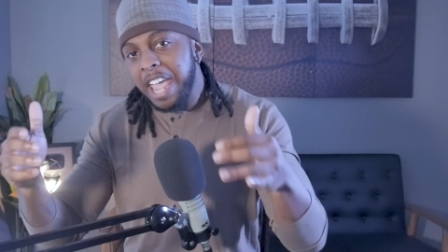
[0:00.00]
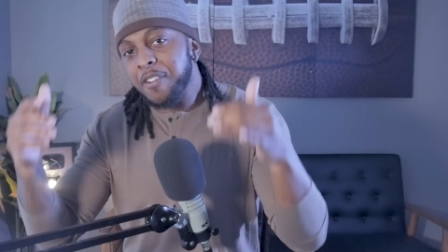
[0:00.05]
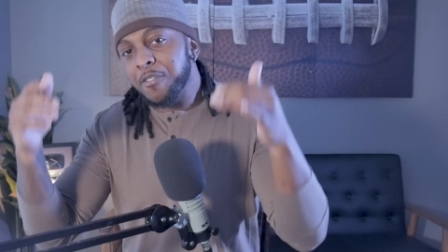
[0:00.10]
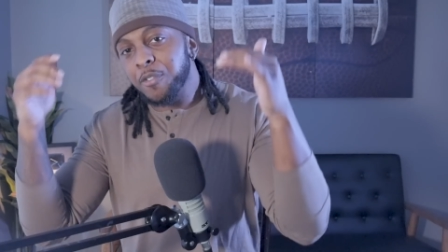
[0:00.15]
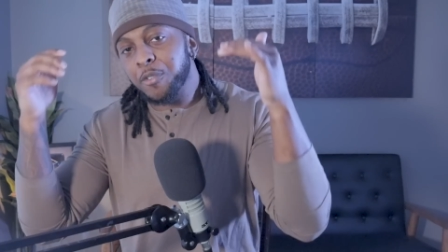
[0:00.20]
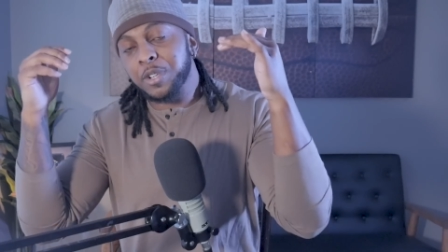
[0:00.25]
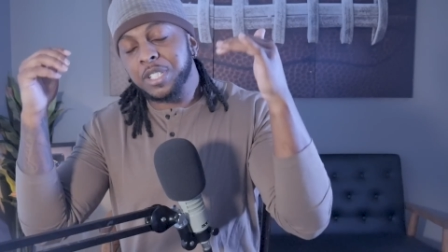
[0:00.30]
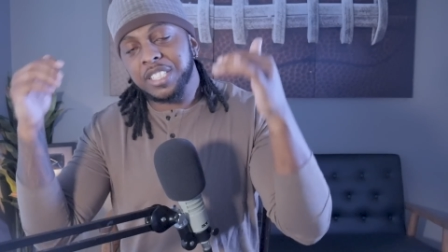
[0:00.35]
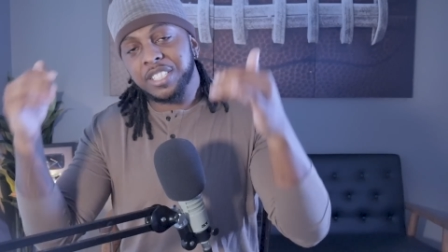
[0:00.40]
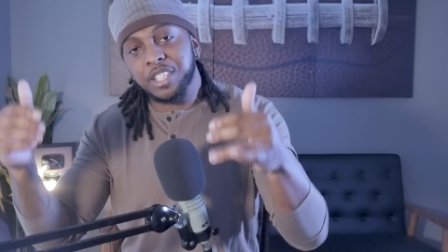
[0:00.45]

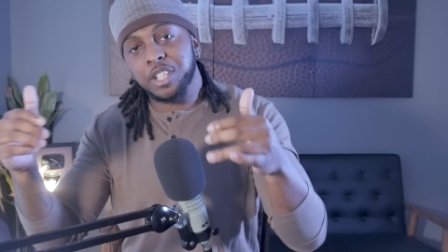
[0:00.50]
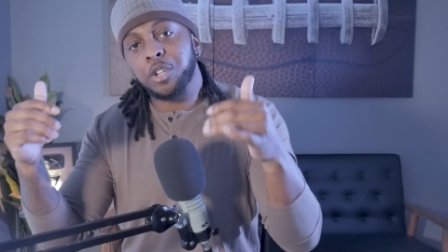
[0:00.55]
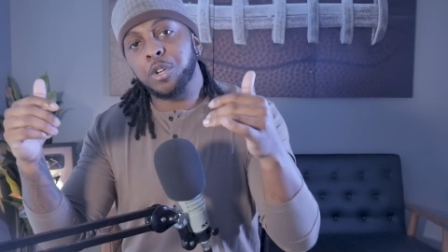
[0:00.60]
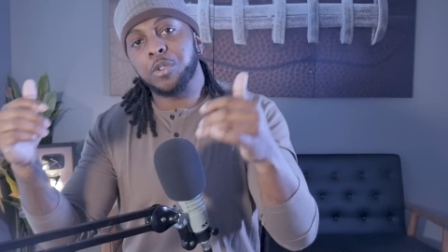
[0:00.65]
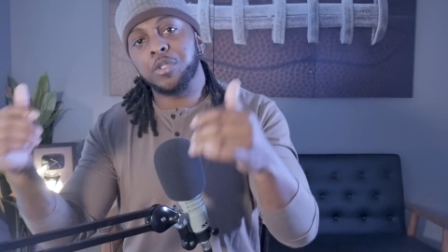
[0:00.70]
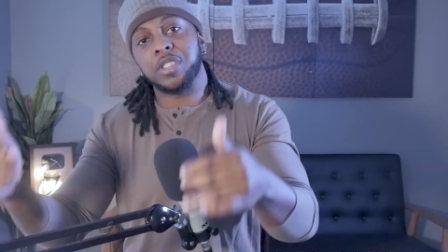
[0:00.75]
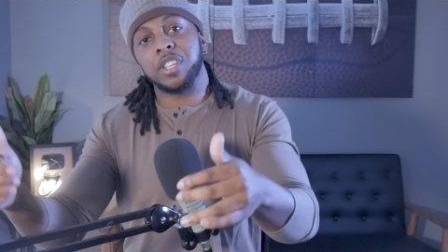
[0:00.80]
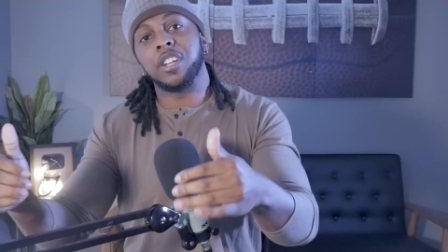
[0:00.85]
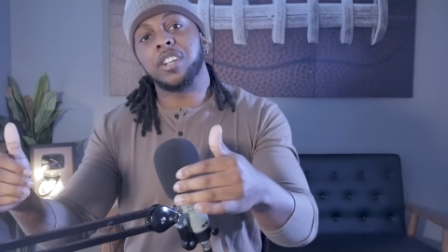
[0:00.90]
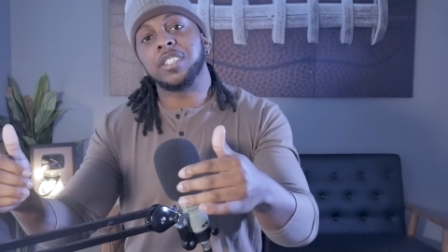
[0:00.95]
every
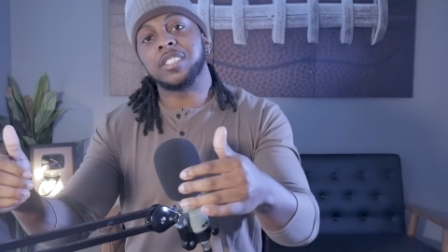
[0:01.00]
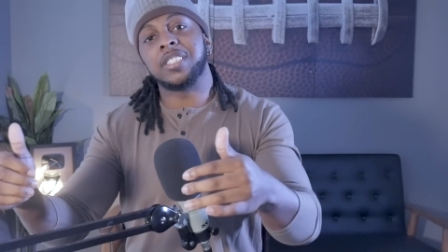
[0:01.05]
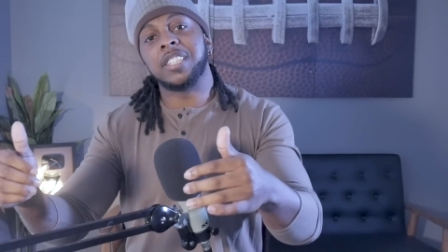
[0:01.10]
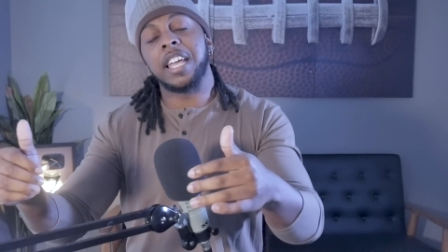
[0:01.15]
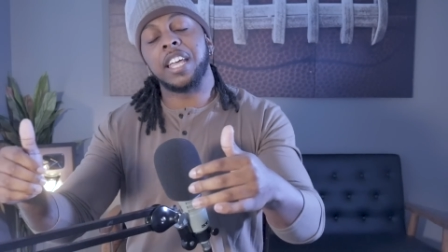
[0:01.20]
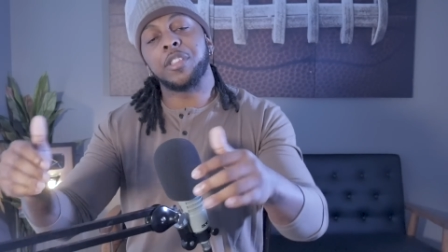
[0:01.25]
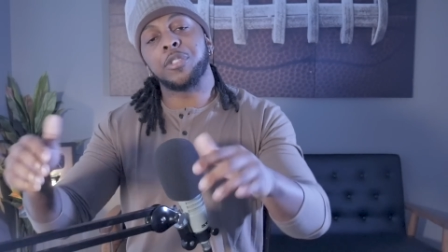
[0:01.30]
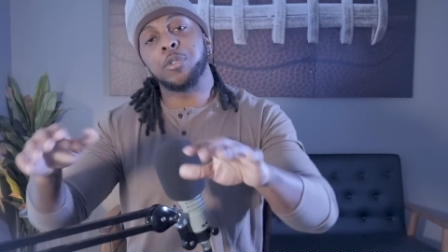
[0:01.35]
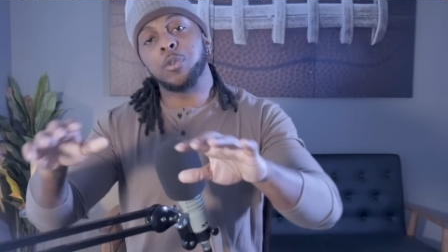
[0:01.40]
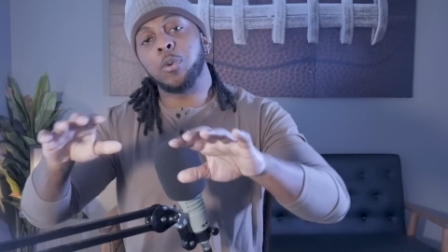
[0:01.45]
single
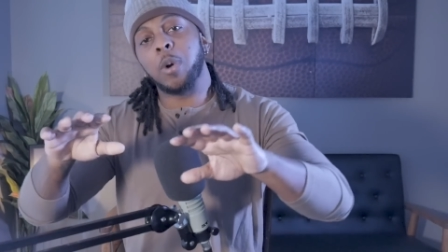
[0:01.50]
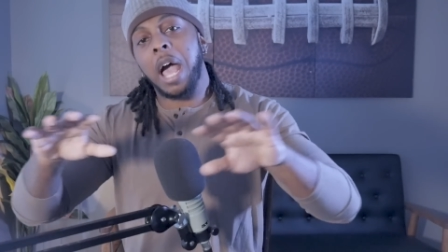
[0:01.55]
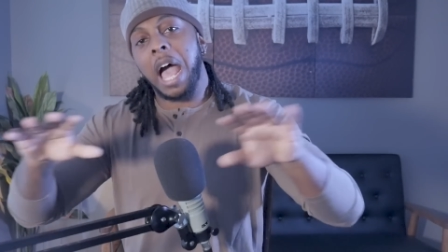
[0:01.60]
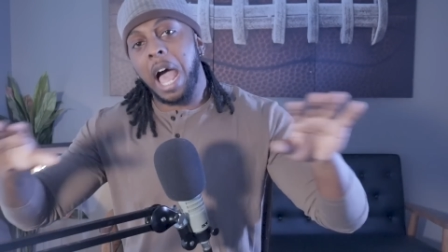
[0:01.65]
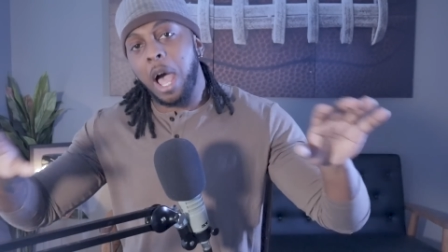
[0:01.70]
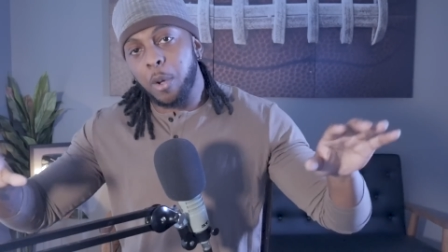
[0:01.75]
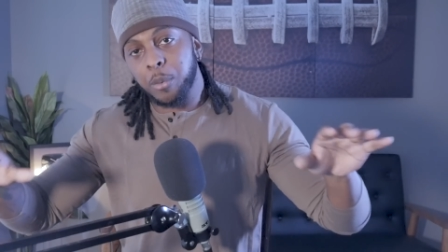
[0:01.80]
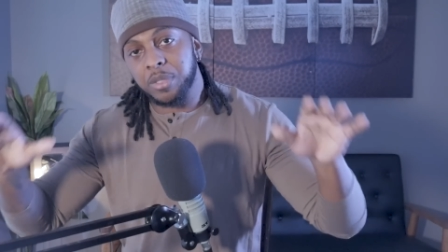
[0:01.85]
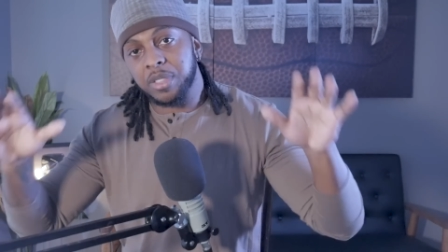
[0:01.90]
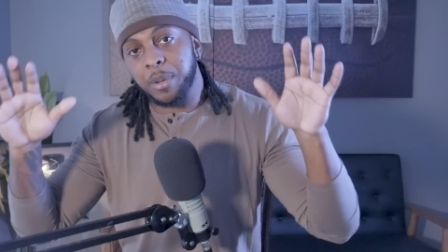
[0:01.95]
Thursday
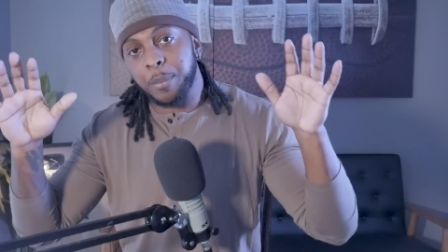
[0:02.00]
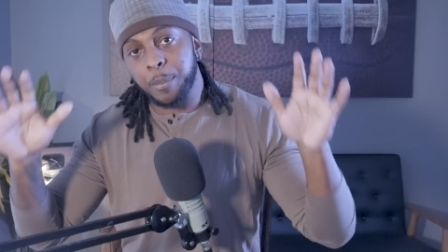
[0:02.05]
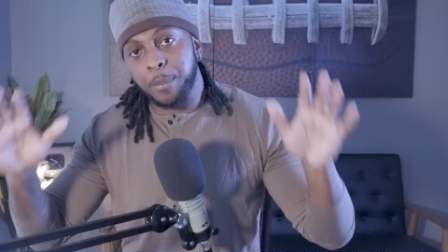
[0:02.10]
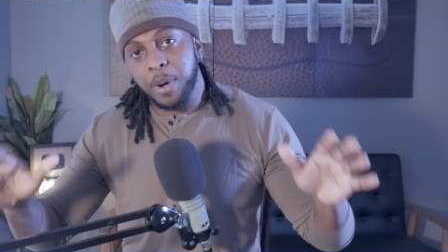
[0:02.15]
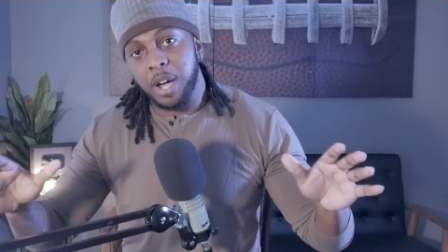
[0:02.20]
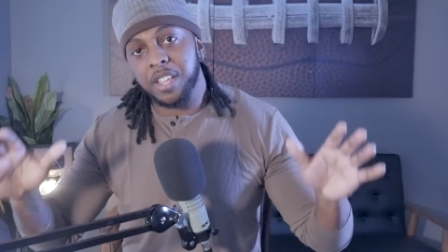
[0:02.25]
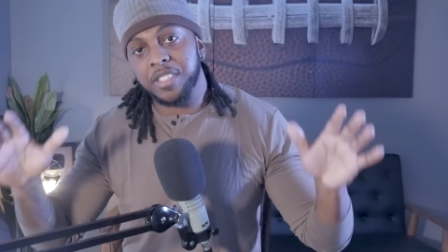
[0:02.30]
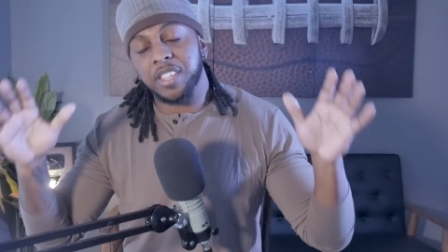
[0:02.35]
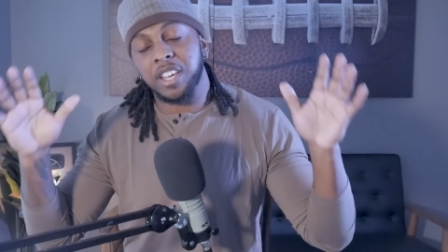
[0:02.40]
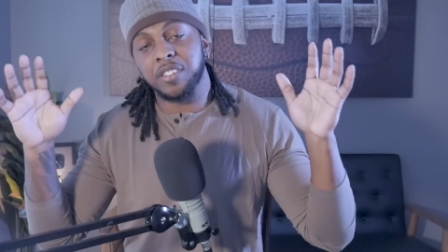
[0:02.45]
throughout the
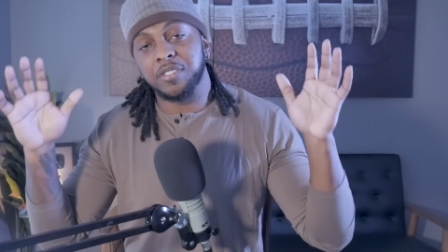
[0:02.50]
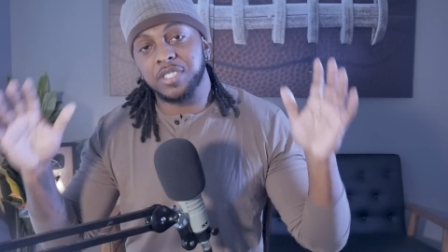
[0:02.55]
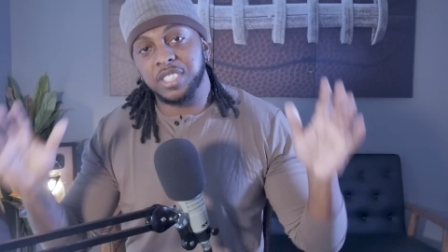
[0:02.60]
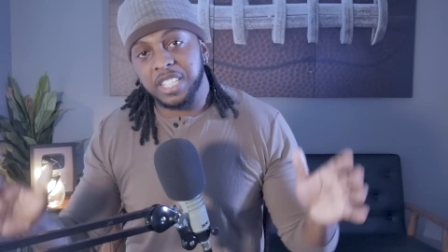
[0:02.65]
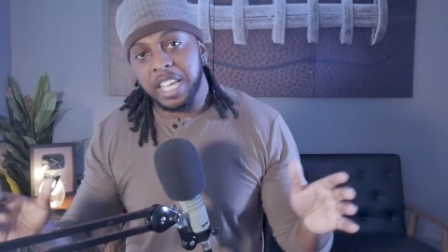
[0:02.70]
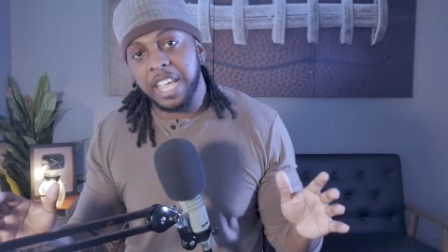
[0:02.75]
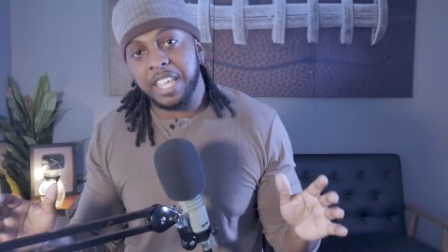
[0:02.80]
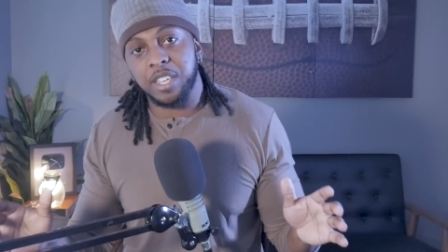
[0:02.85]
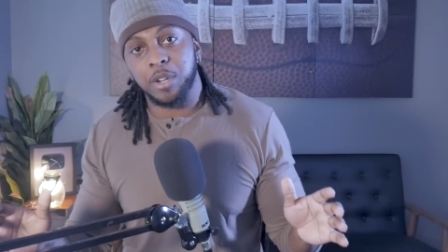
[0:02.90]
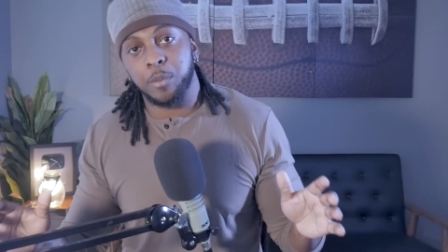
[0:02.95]
month of
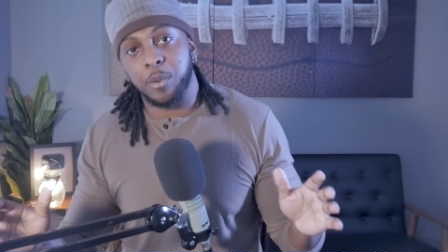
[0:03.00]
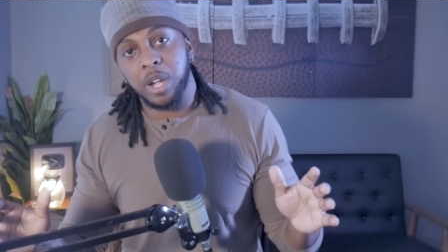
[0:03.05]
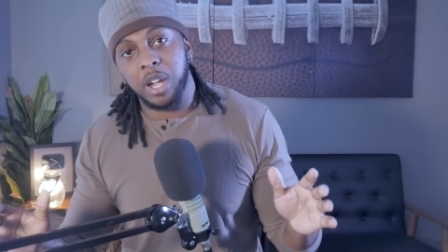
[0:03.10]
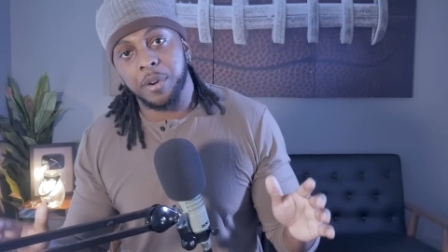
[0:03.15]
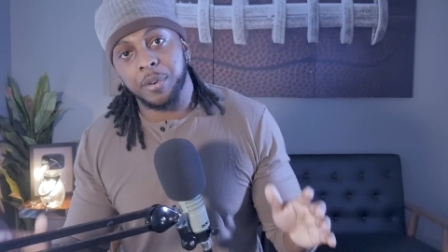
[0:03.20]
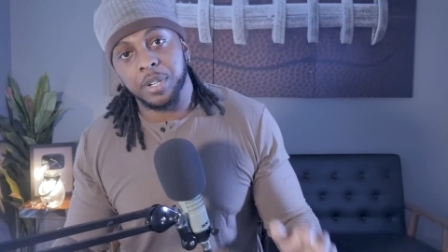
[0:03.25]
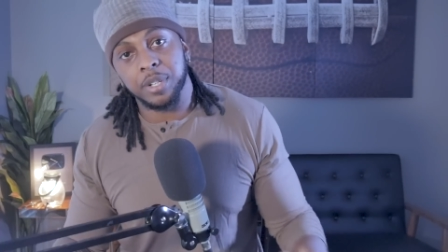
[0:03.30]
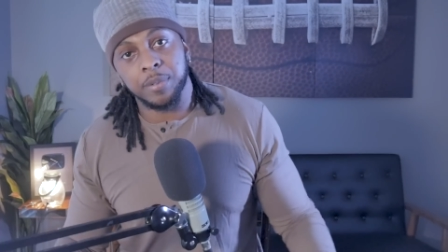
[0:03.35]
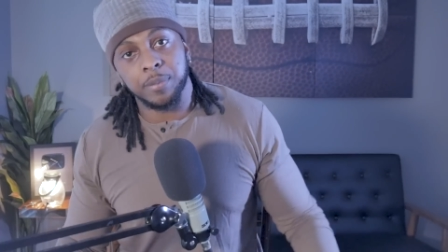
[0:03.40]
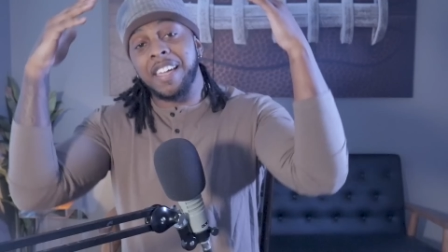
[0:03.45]

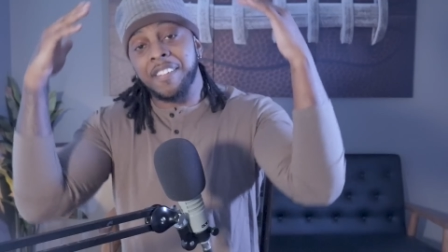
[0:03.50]
January.